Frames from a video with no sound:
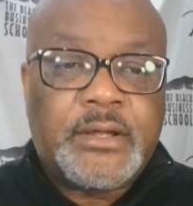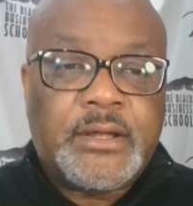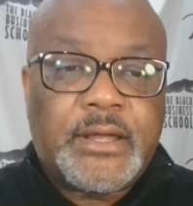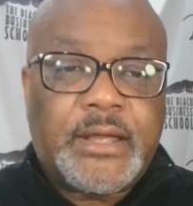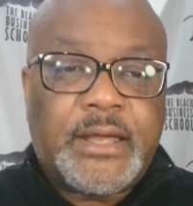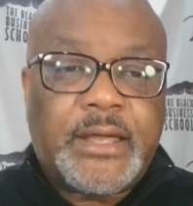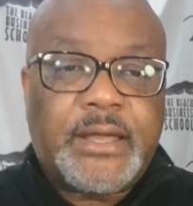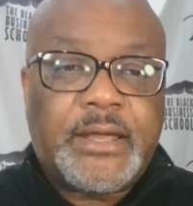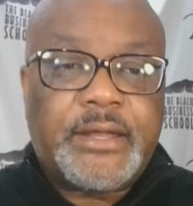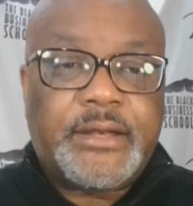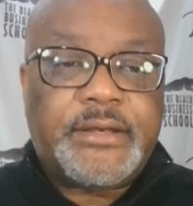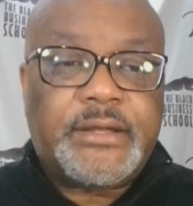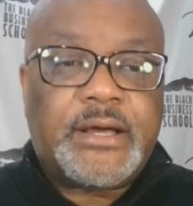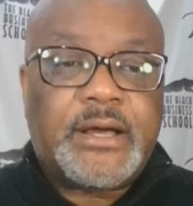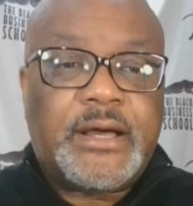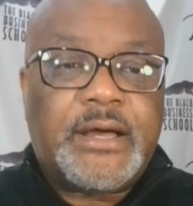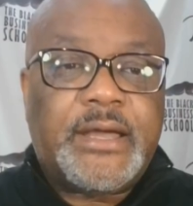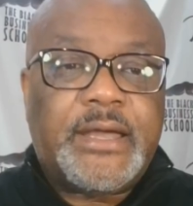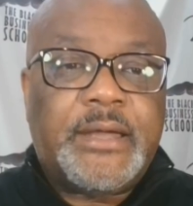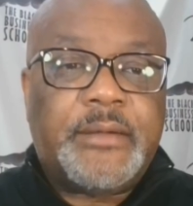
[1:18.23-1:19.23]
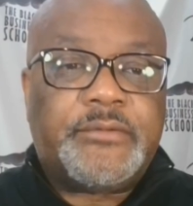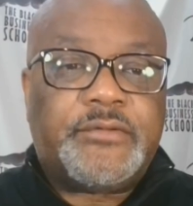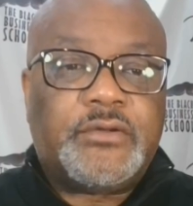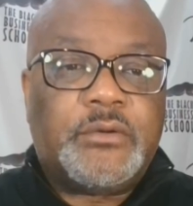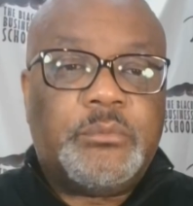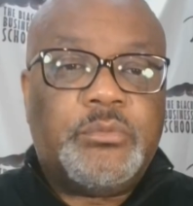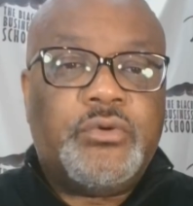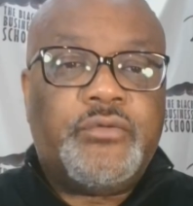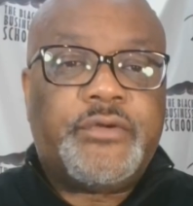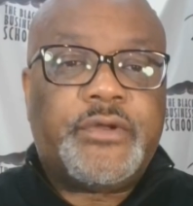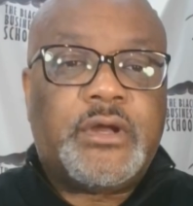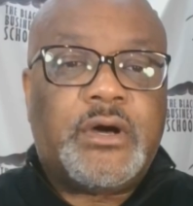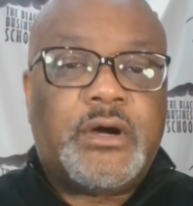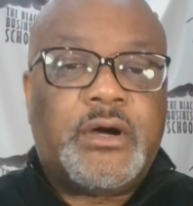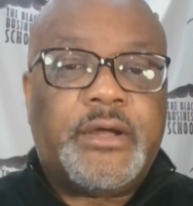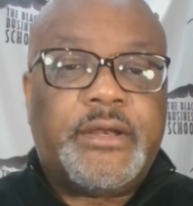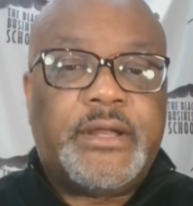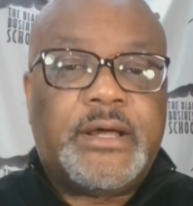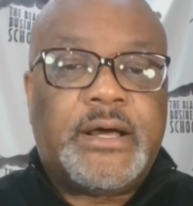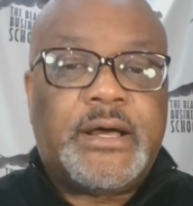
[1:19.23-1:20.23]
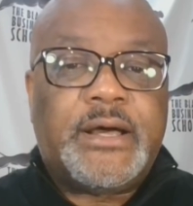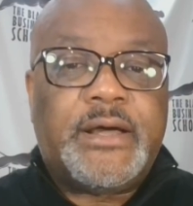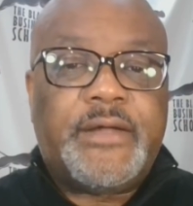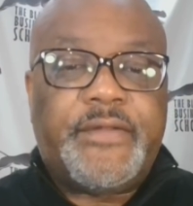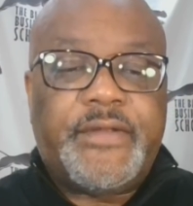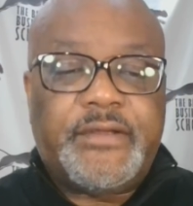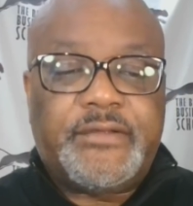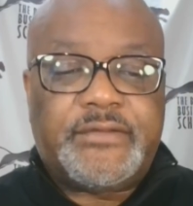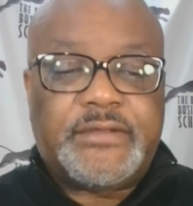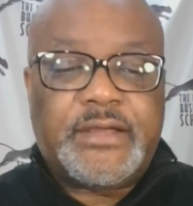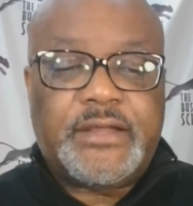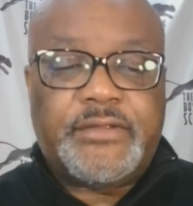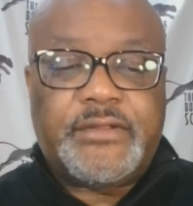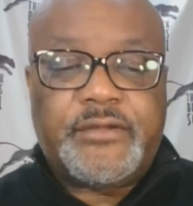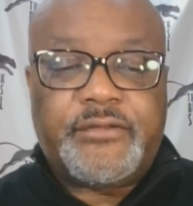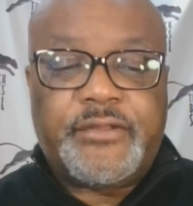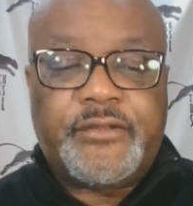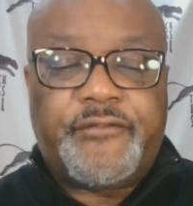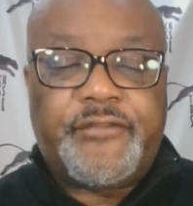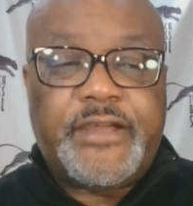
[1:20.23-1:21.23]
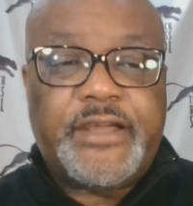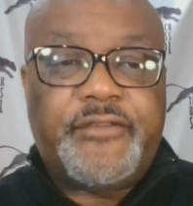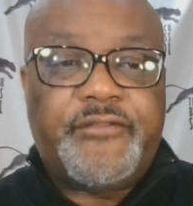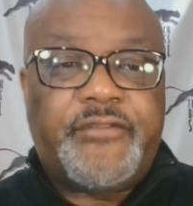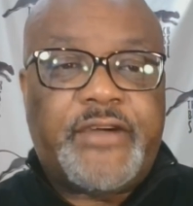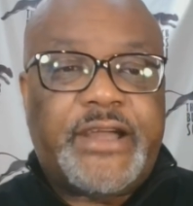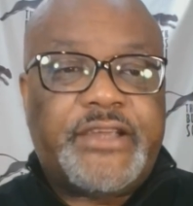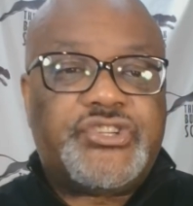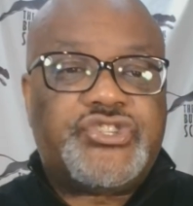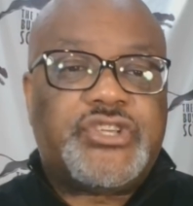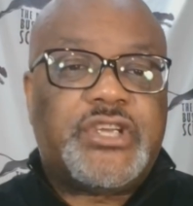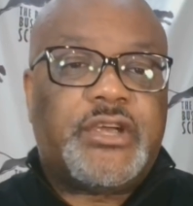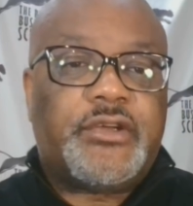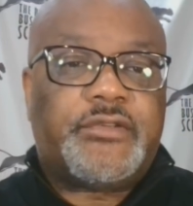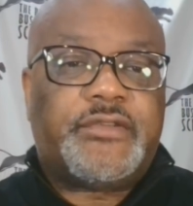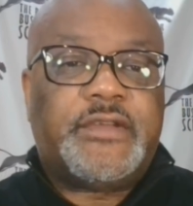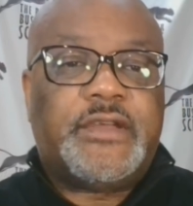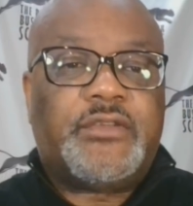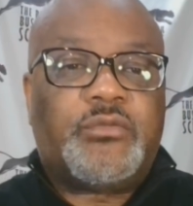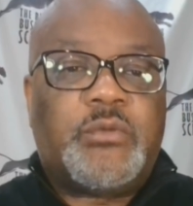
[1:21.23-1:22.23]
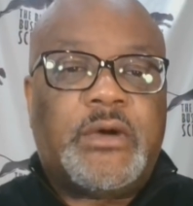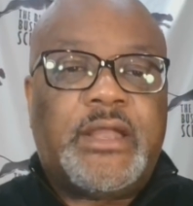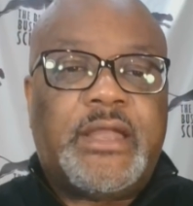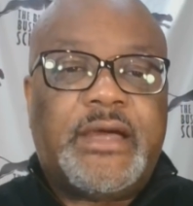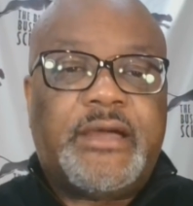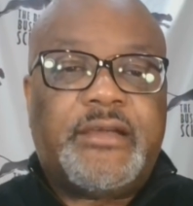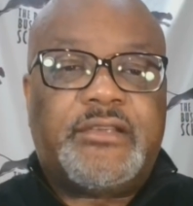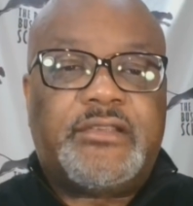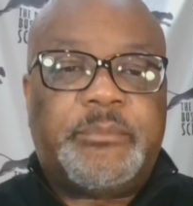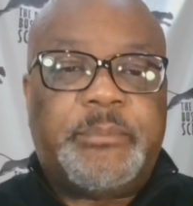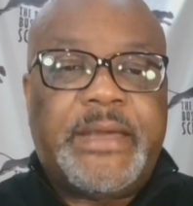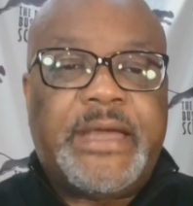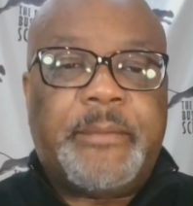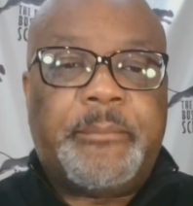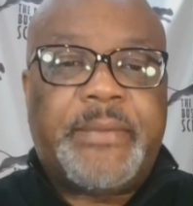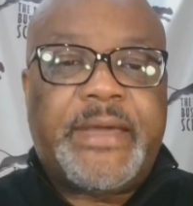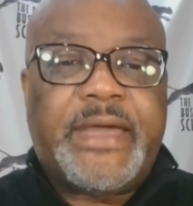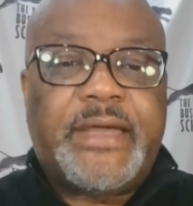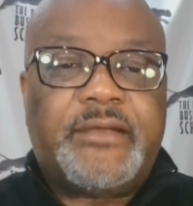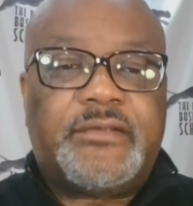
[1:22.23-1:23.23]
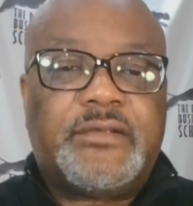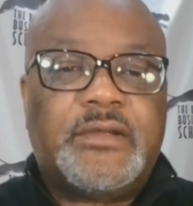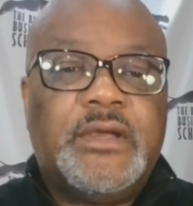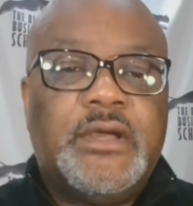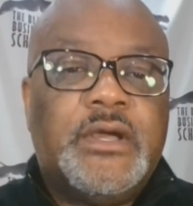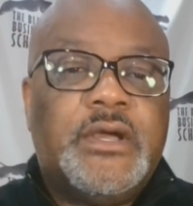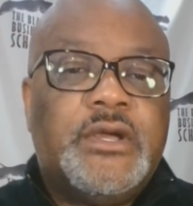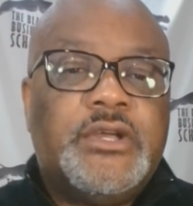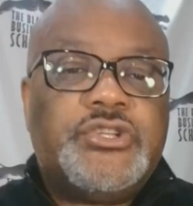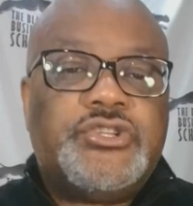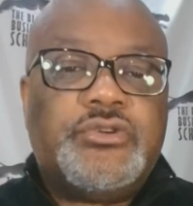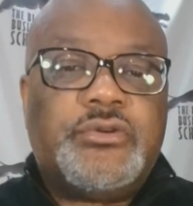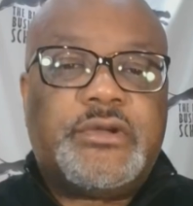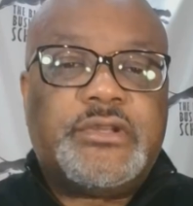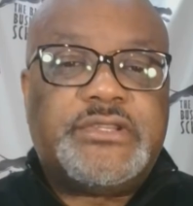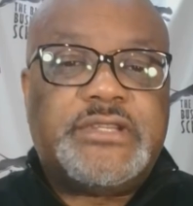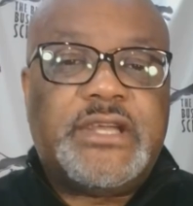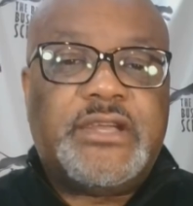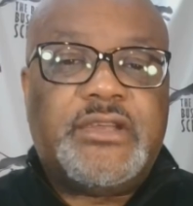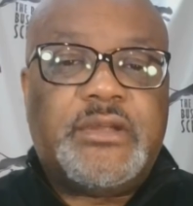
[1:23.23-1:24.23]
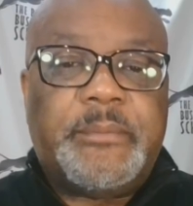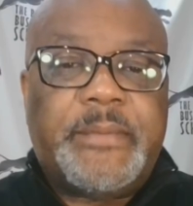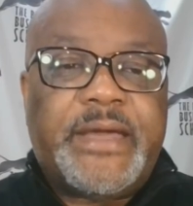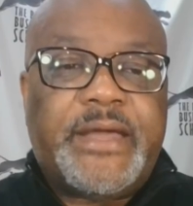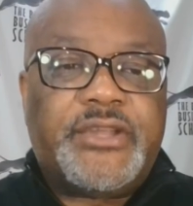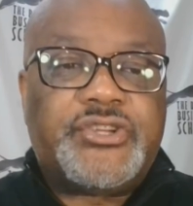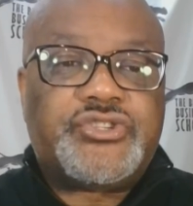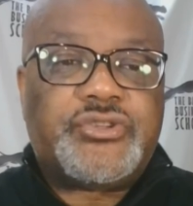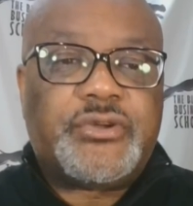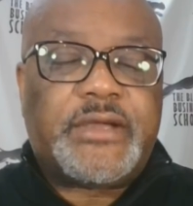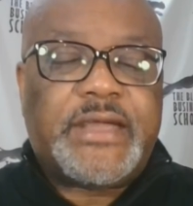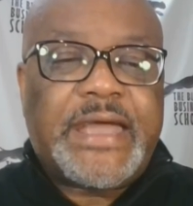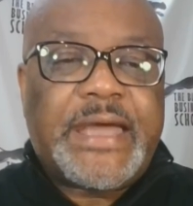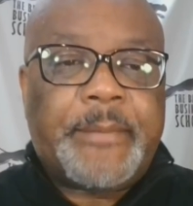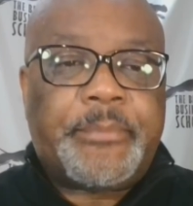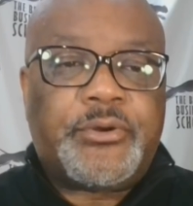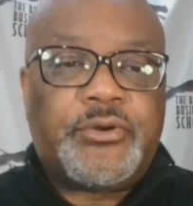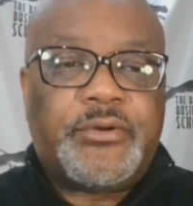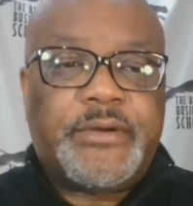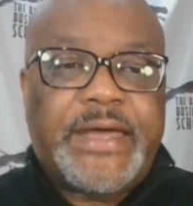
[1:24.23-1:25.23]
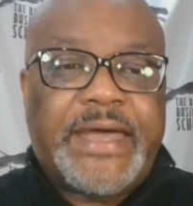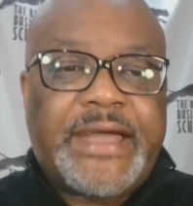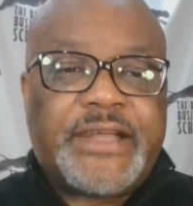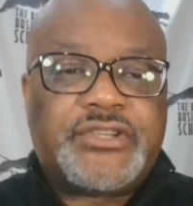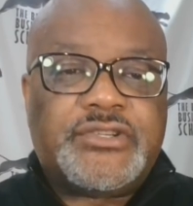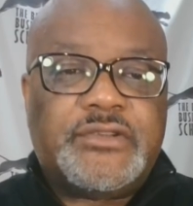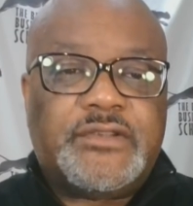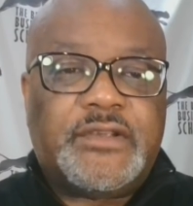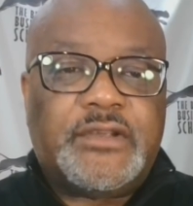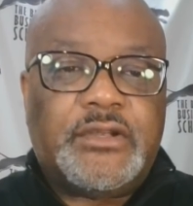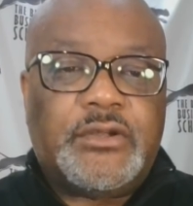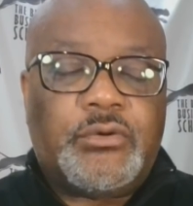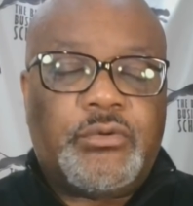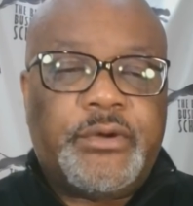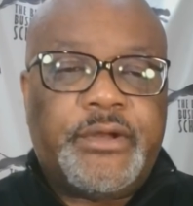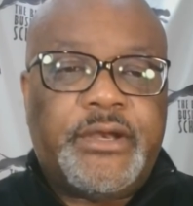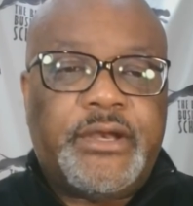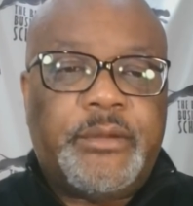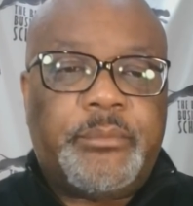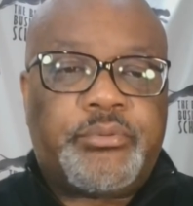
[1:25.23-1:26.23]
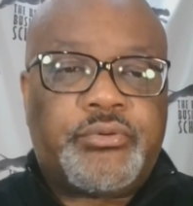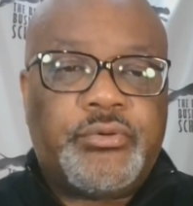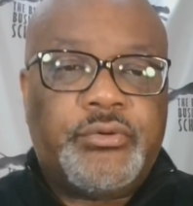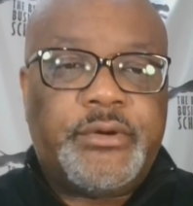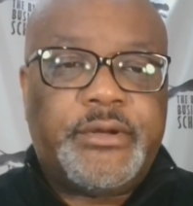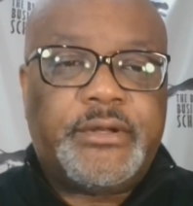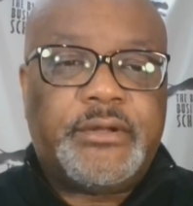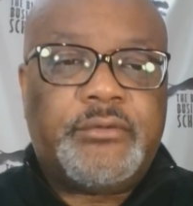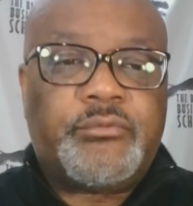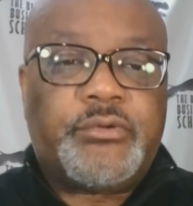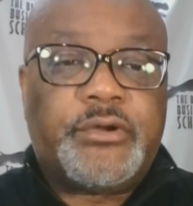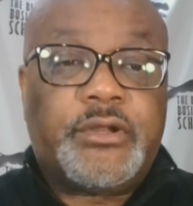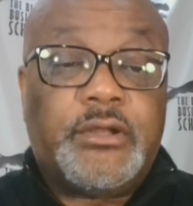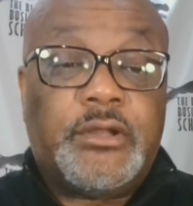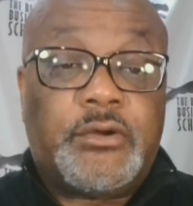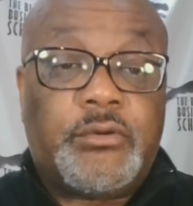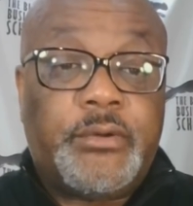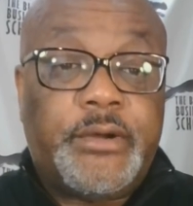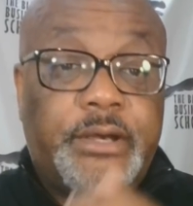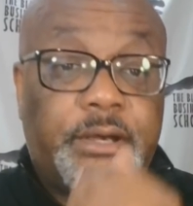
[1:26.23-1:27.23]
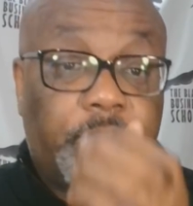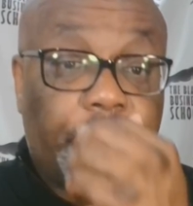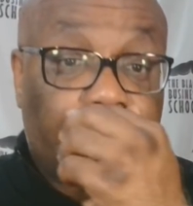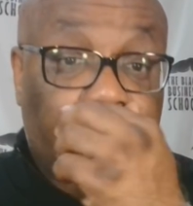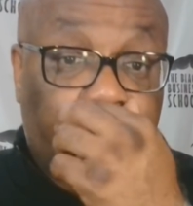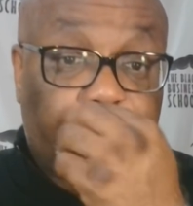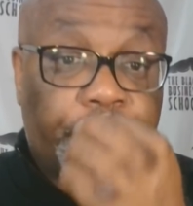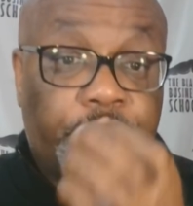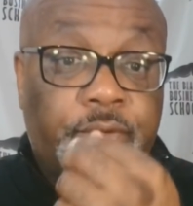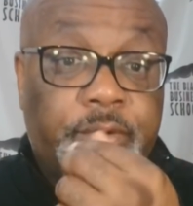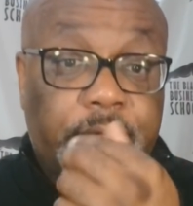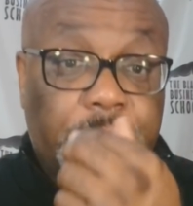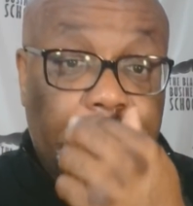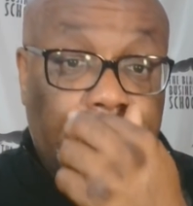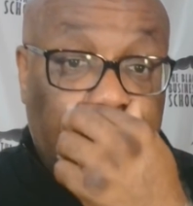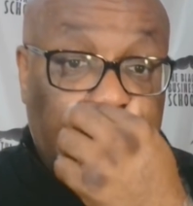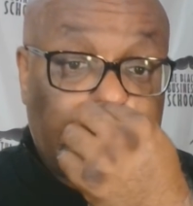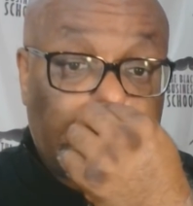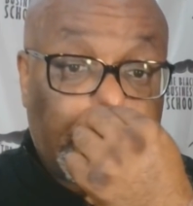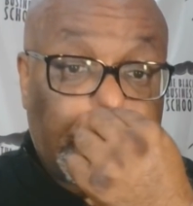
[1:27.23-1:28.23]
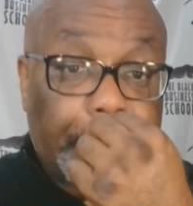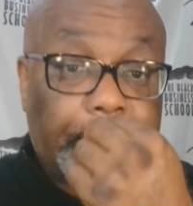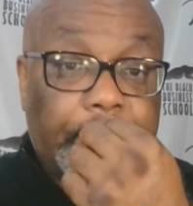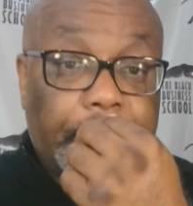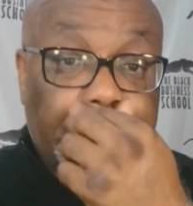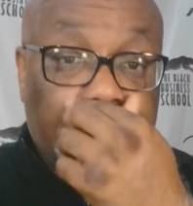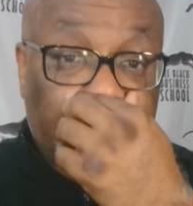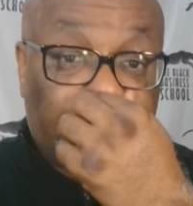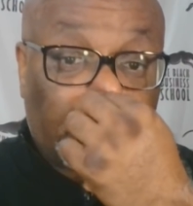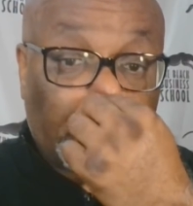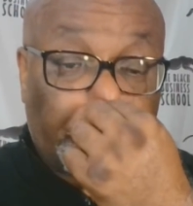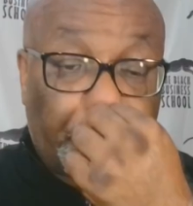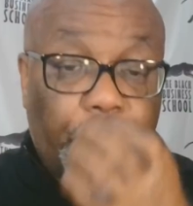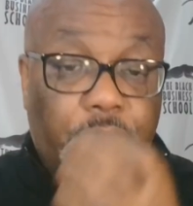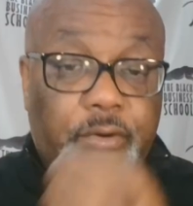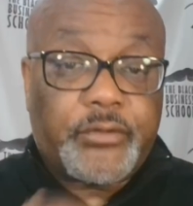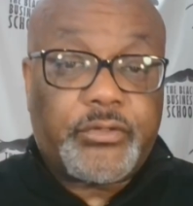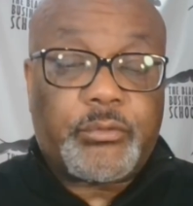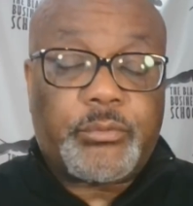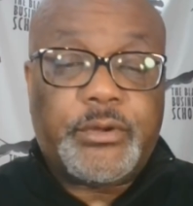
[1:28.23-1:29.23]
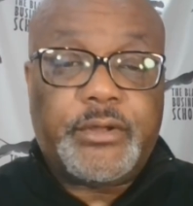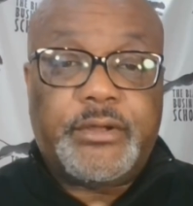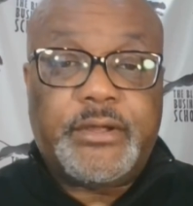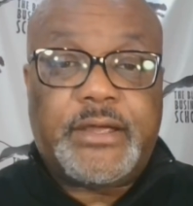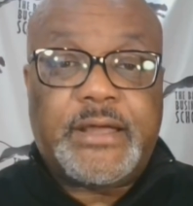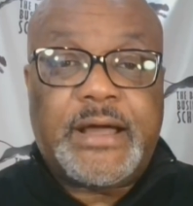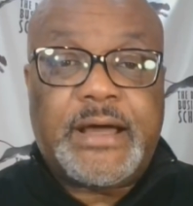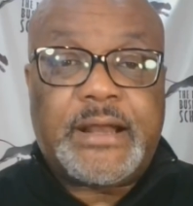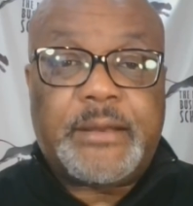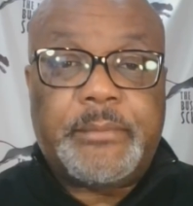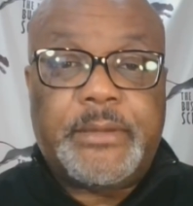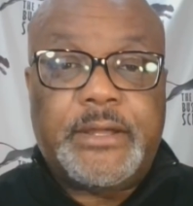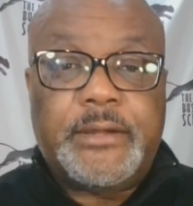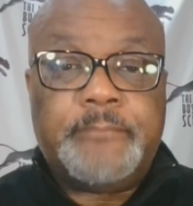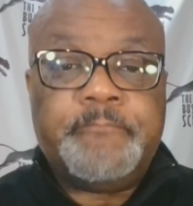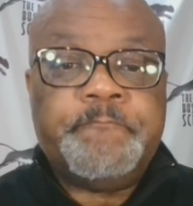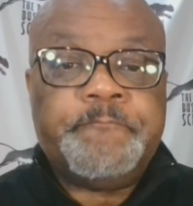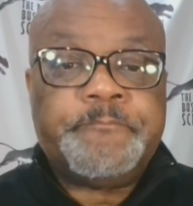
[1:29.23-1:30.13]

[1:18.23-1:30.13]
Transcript: And uh, and so moving on, uh, they said that the Fed vice chair says, while I expect banks to continue to manage their capital and actions and liquidity prudent liquidity risk prudently and in support of the real economy,